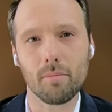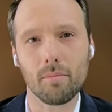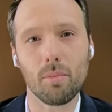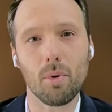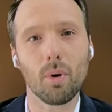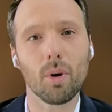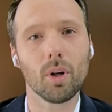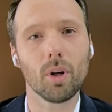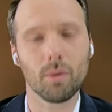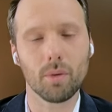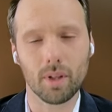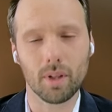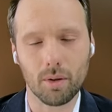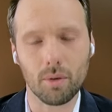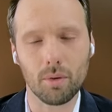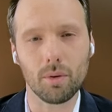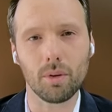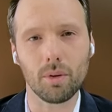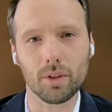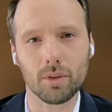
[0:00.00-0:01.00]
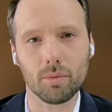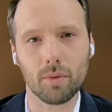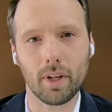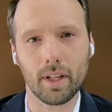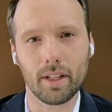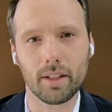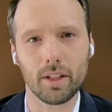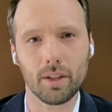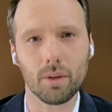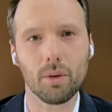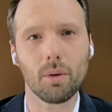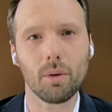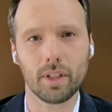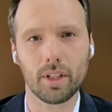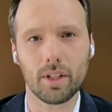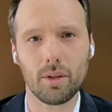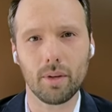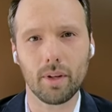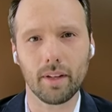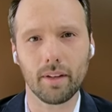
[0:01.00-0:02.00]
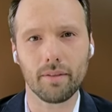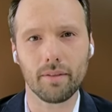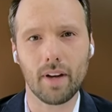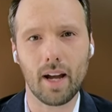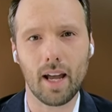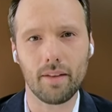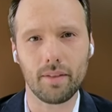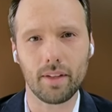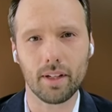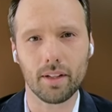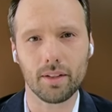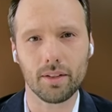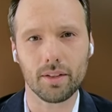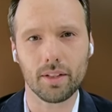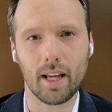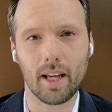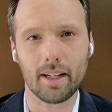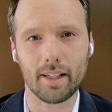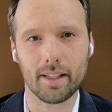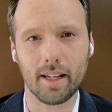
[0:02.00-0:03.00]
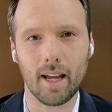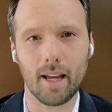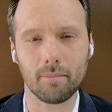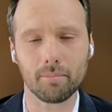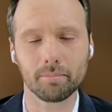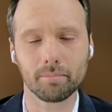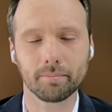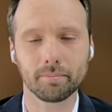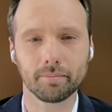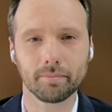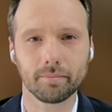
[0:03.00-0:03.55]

borrower holds when you're only doing 5 years at a time.